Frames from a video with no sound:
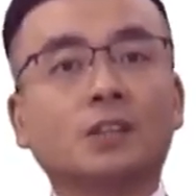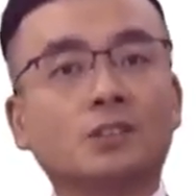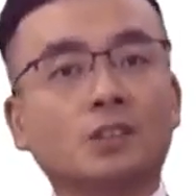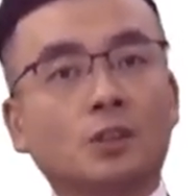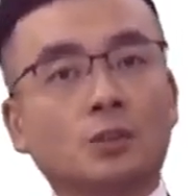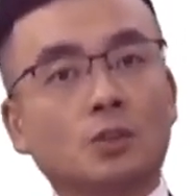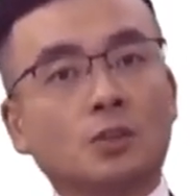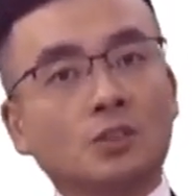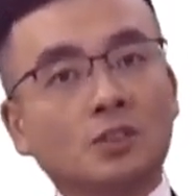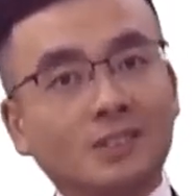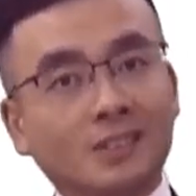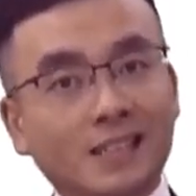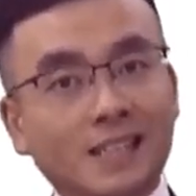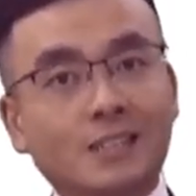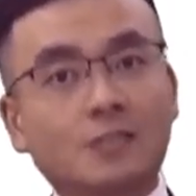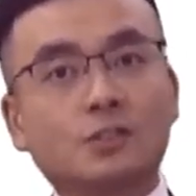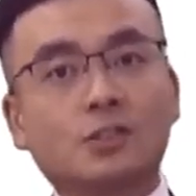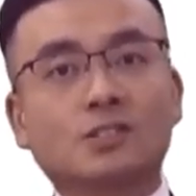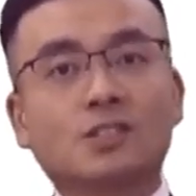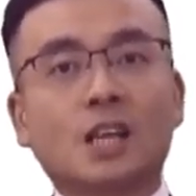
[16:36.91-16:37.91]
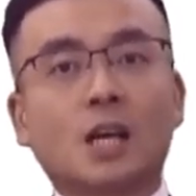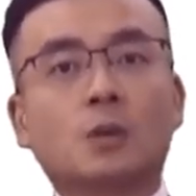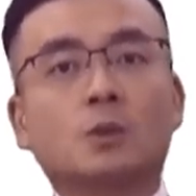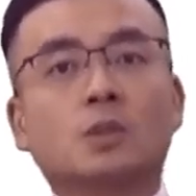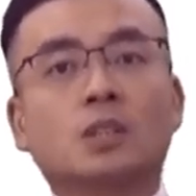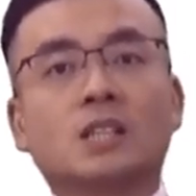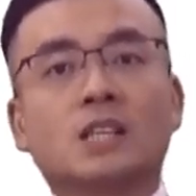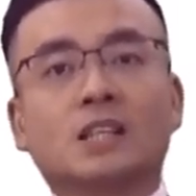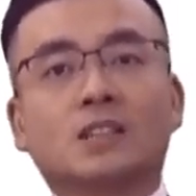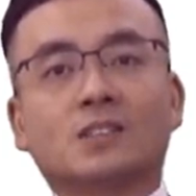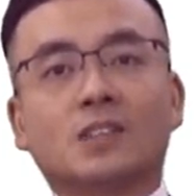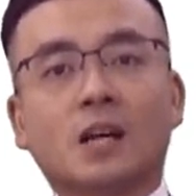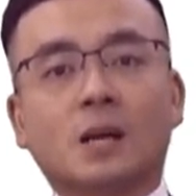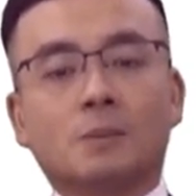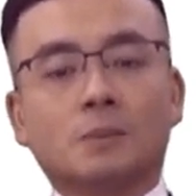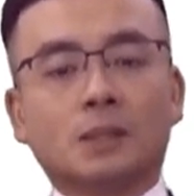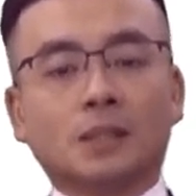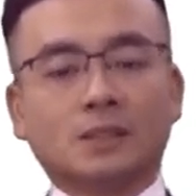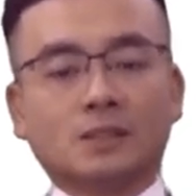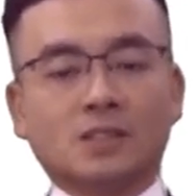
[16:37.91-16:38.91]
So you need to tell the
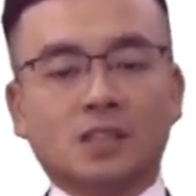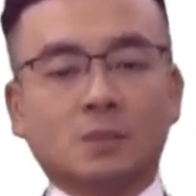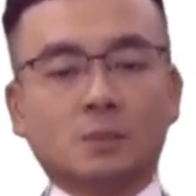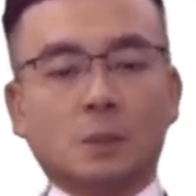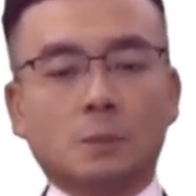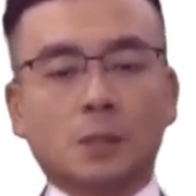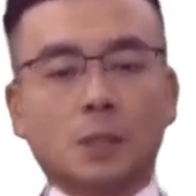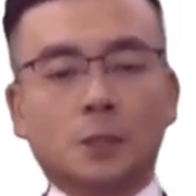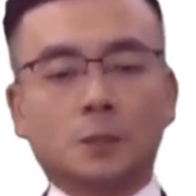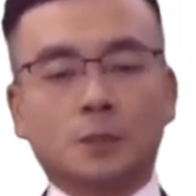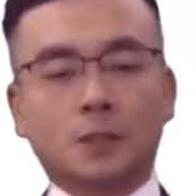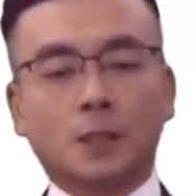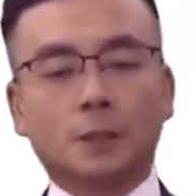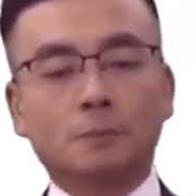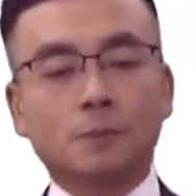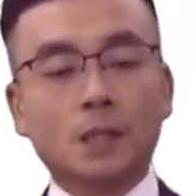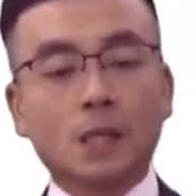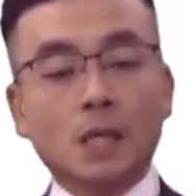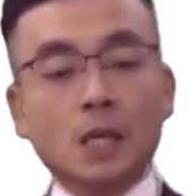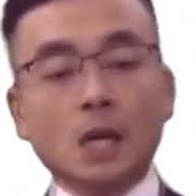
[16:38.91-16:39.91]
examining team about that.